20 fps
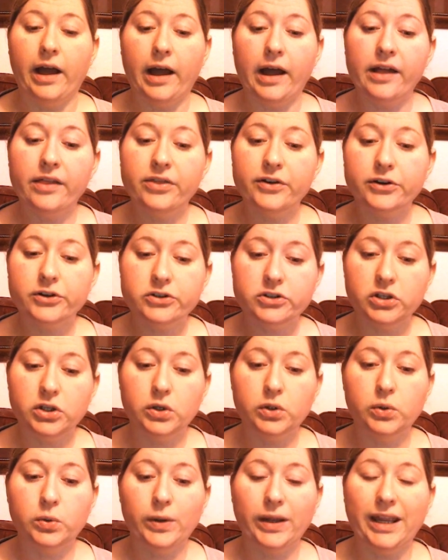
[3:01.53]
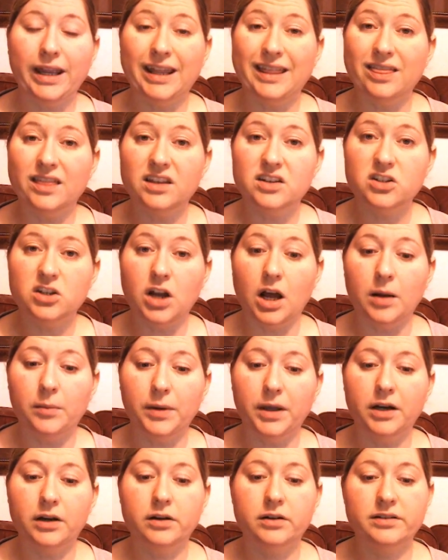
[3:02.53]
other 2 in the
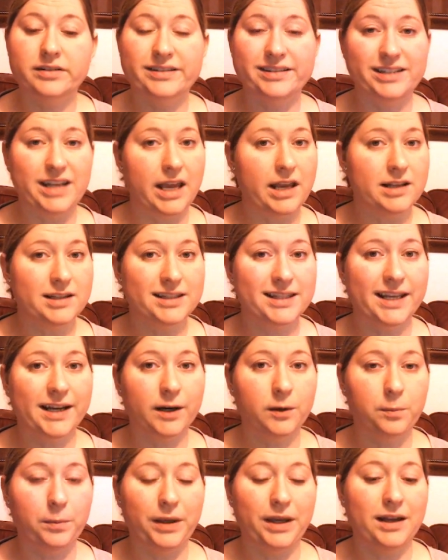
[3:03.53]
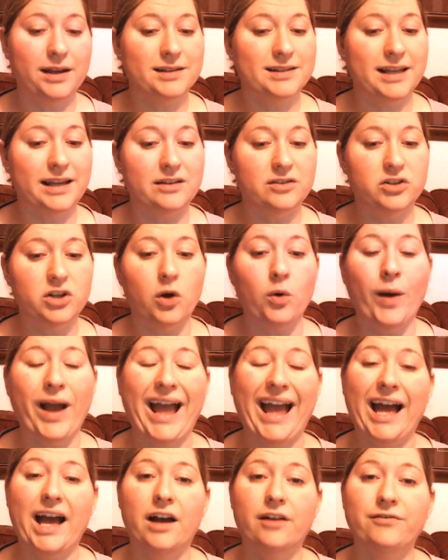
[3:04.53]
denominator stays there because I don't
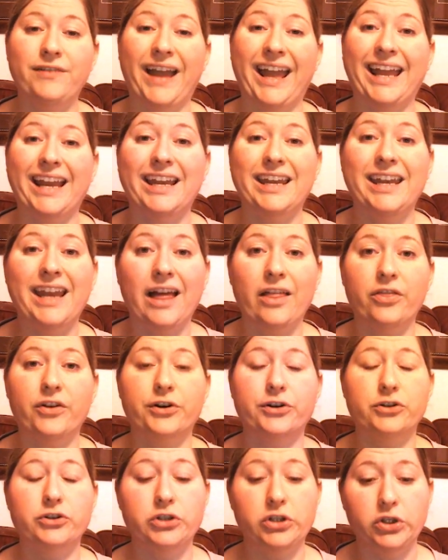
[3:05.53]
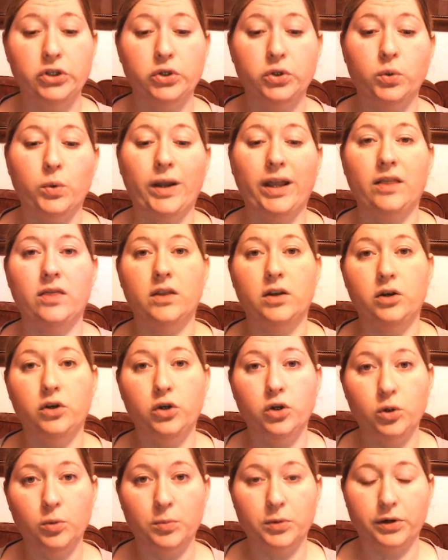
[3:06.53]
have another 2 in the
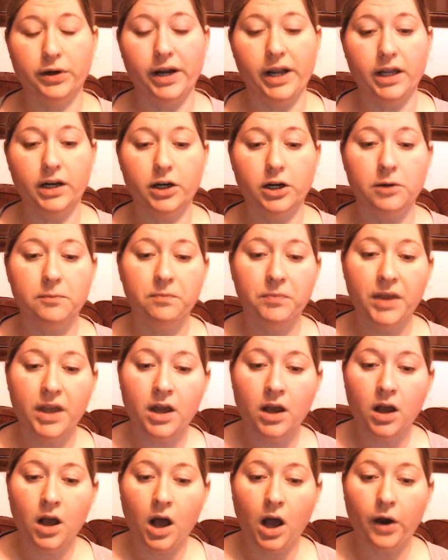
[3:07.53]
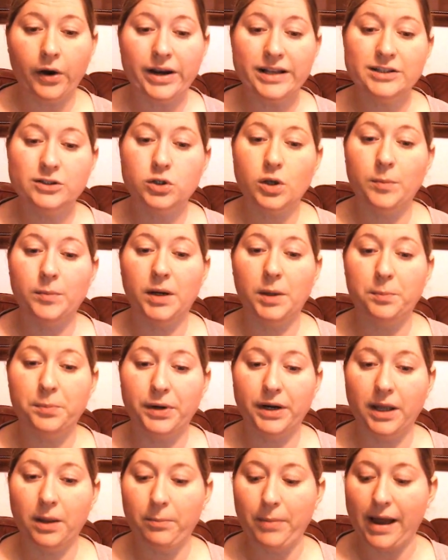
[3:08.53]
numerator. All right, so I'm going to
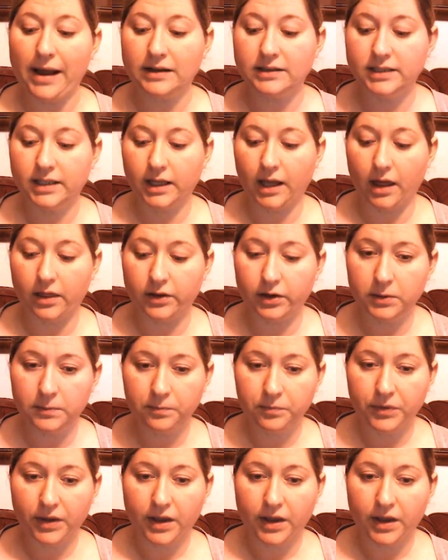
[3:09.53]
bring it back together.